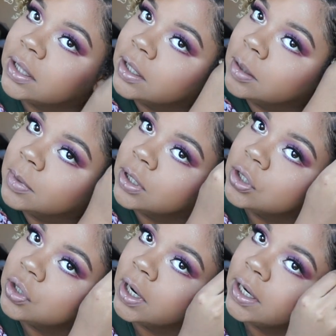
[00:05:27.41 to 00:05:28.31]
I think I'm gonna
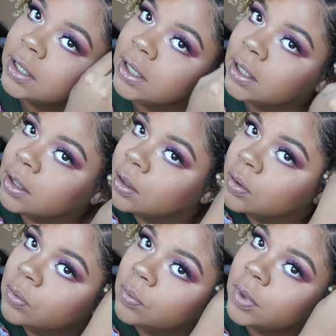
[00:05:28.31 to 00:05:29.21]
try it again
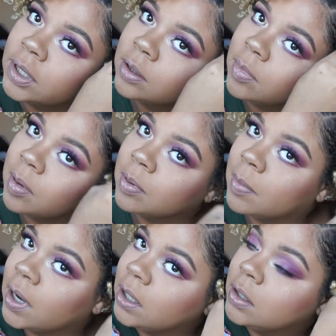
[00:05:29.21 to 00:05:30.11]
with maybe
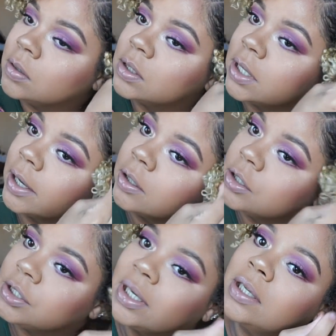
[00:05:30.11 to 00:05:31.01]
my Eco
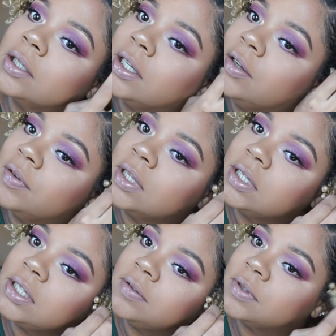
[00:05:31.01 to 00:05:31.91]
Styler gel or even the
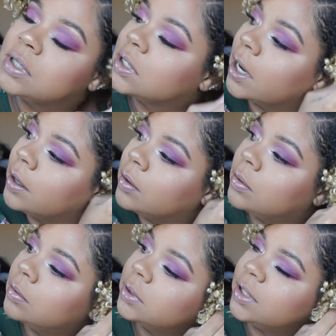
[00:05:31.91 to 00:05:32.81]
Diva
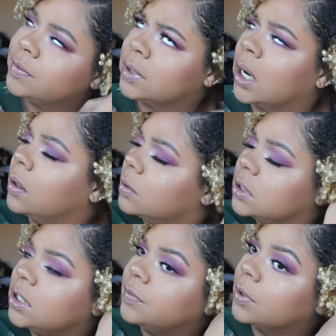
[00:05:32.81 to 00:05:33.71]

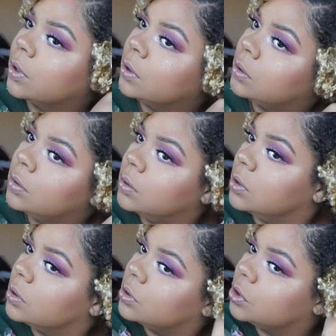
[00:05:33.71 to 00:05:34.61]
Curl
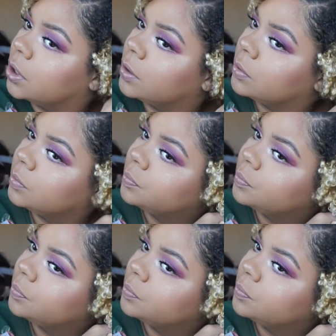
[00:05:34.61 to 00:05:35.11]
gel